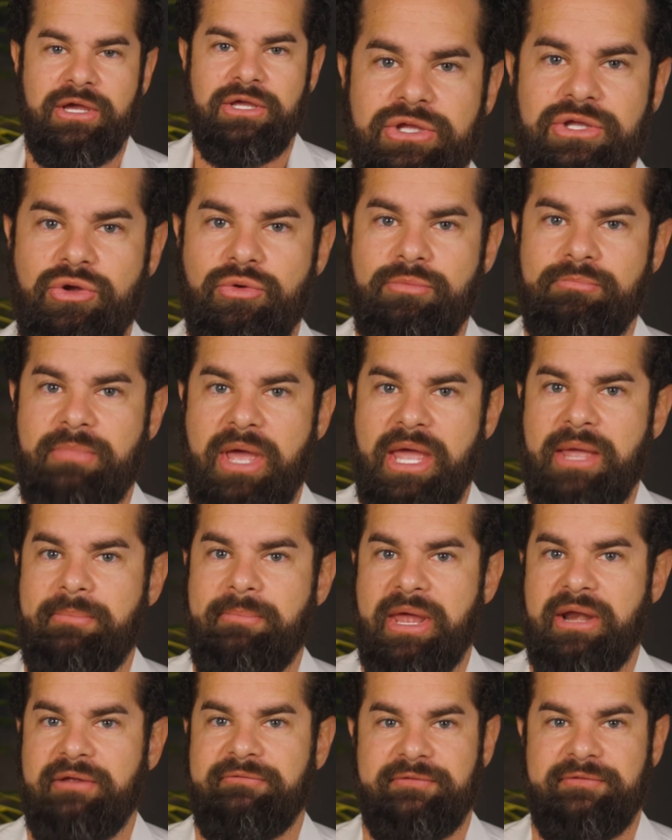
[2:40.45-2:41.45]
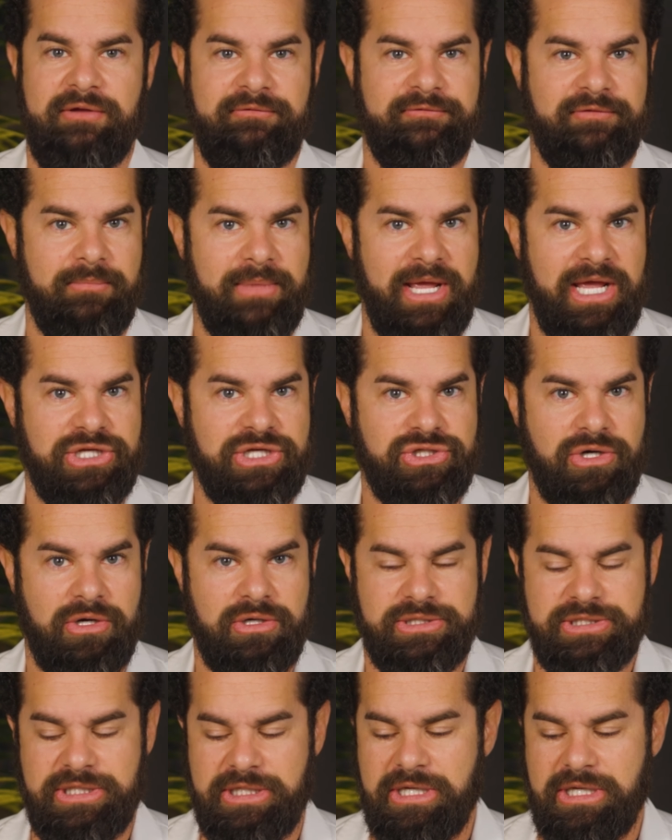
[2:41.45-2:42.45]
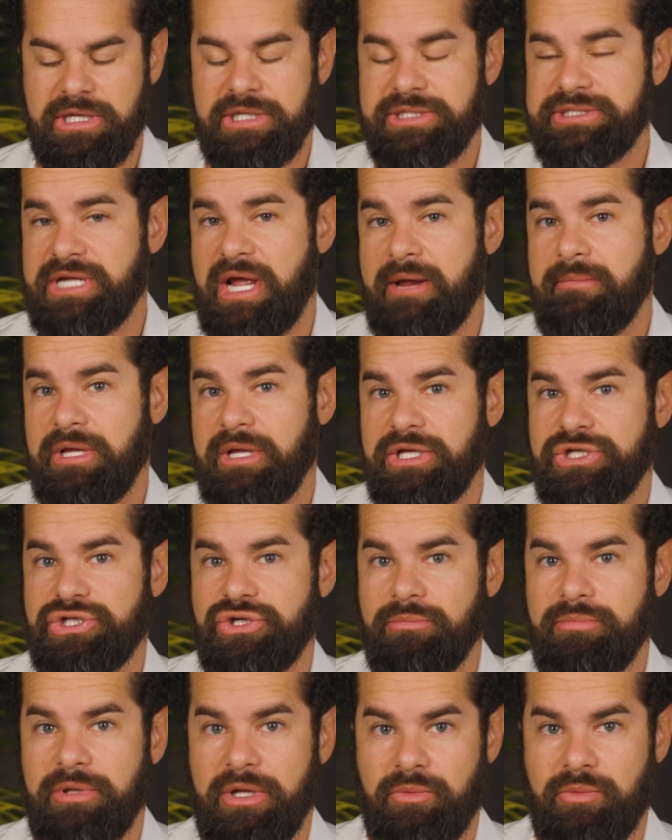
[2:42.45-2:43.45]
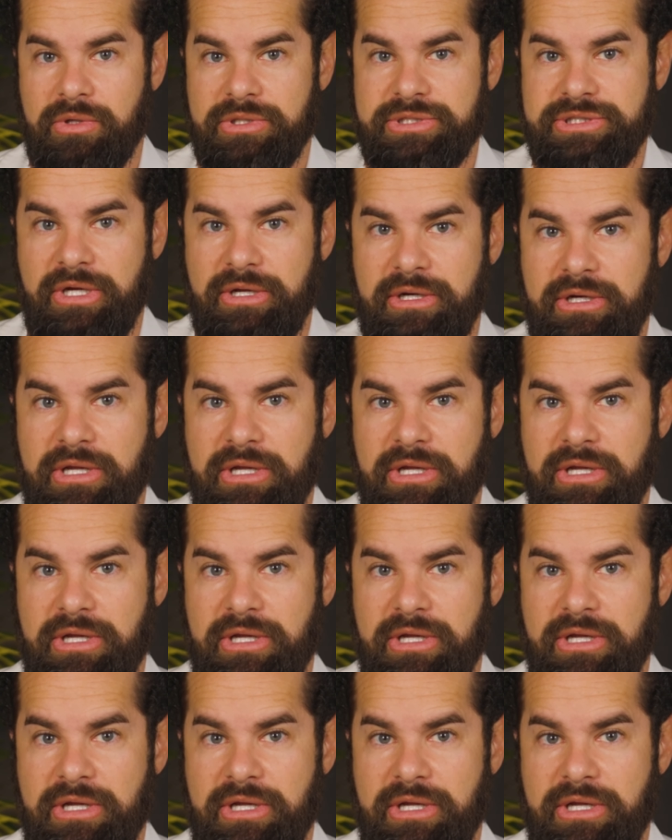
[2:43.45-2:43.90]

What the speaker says: you may benefit from HRT, and it's time to get your blood work done.